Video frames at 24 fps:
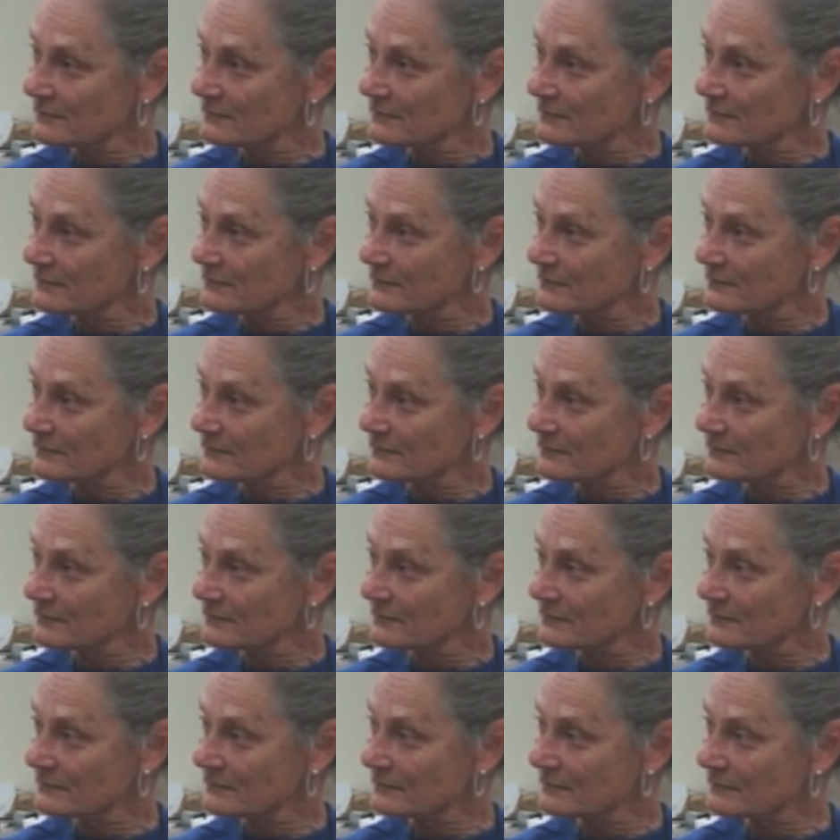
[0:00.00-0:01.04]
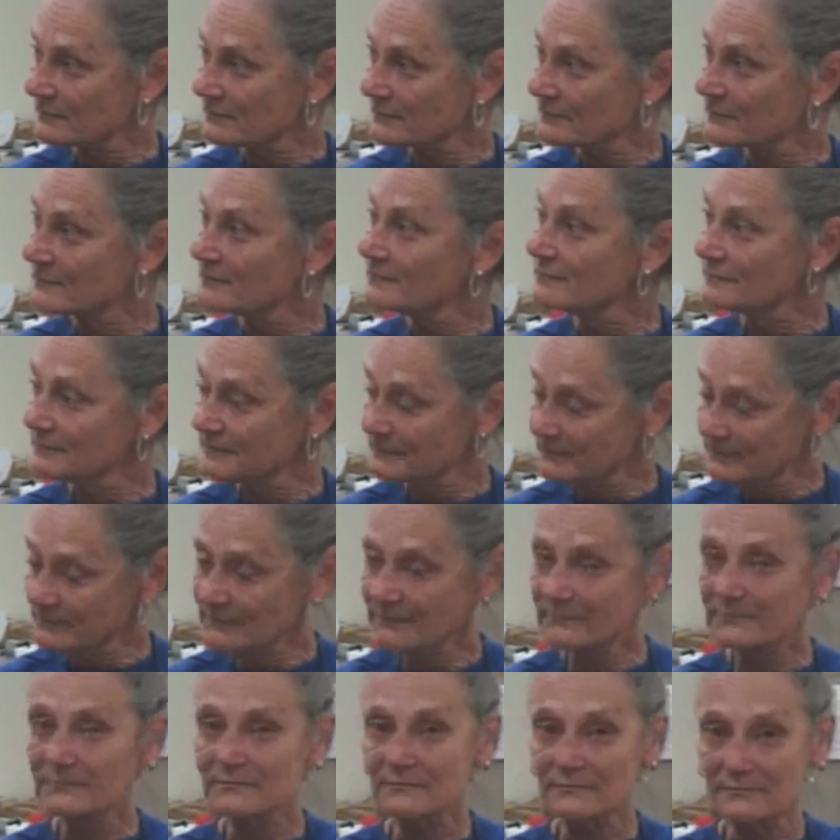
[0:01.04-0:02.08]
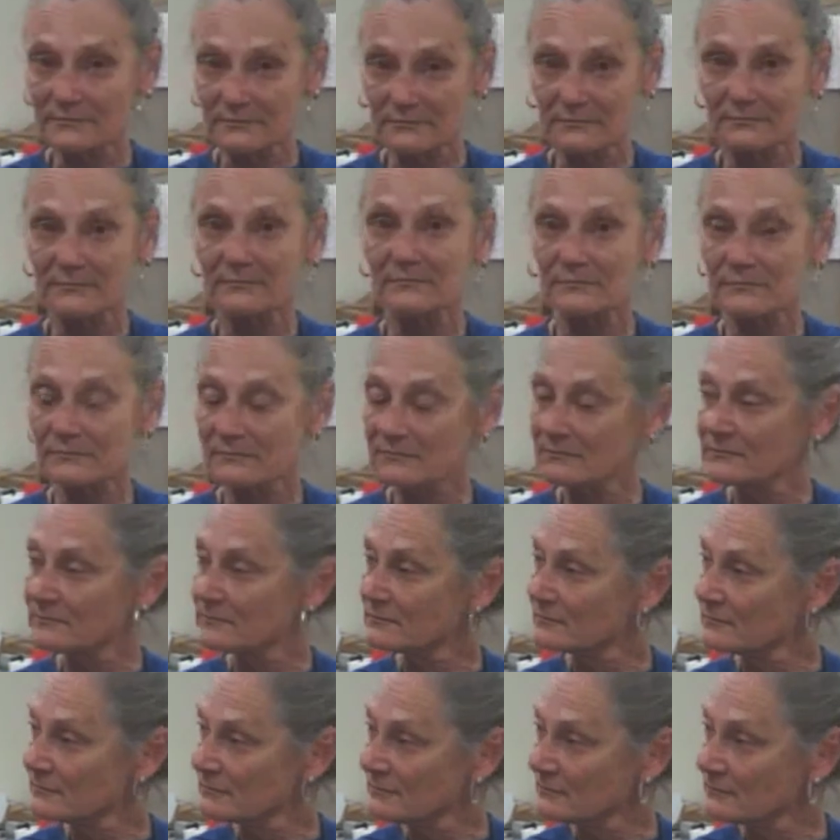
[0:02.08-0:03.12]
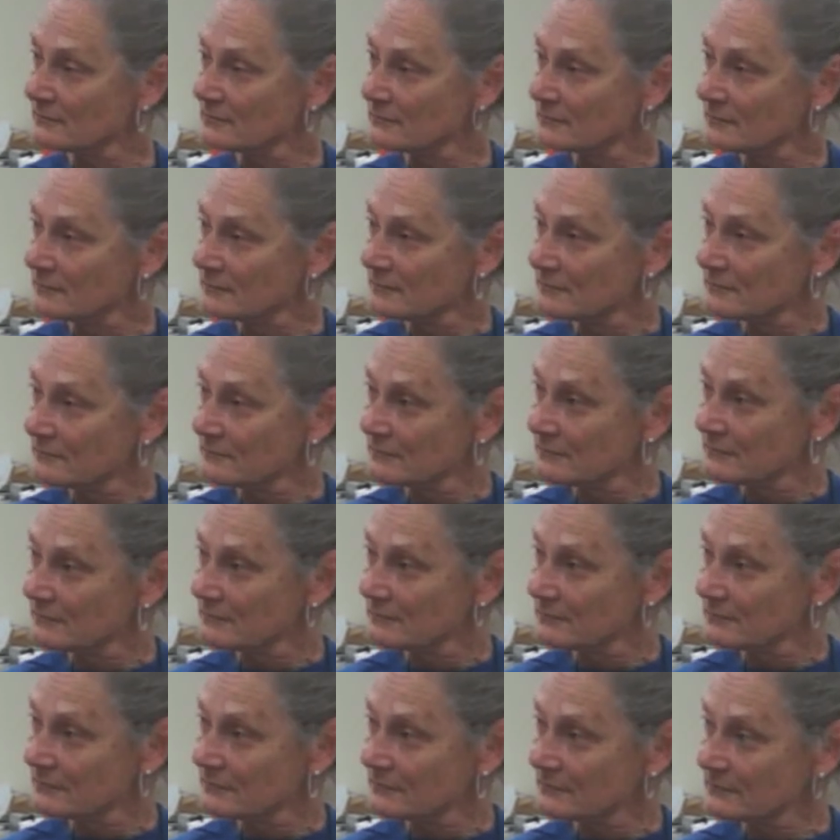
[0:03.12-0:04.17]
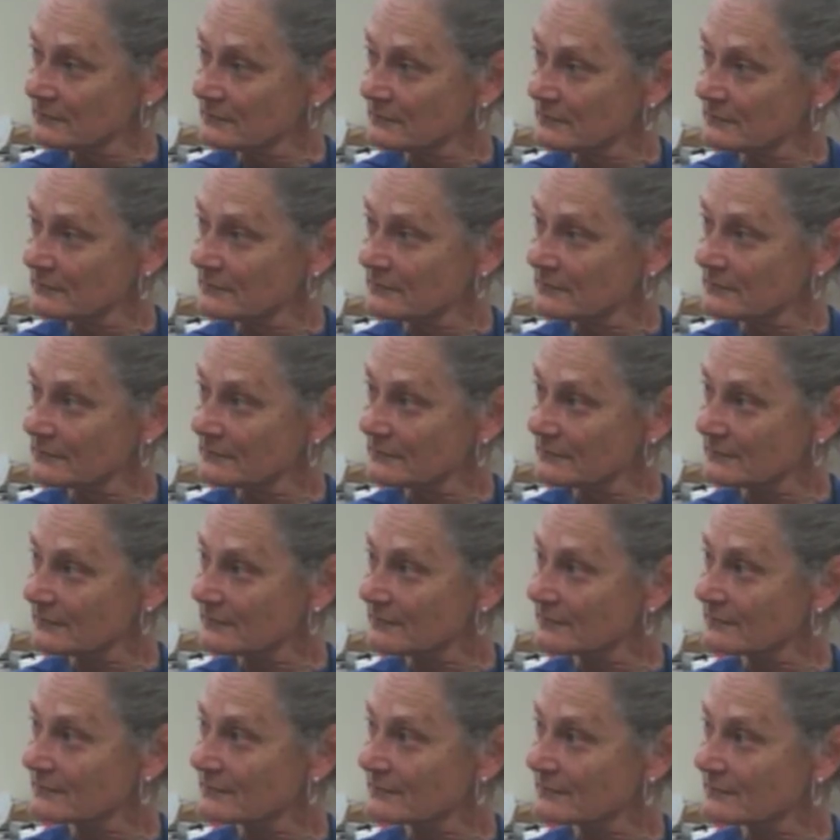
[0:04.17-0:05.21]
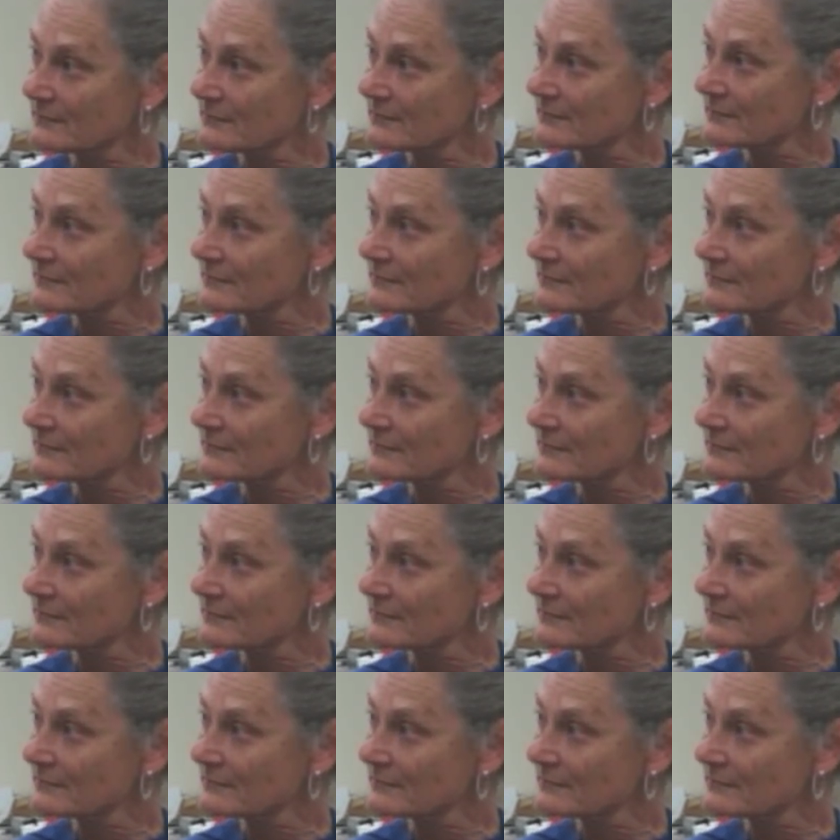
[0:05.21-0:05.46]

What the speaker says: The person shown says nothing.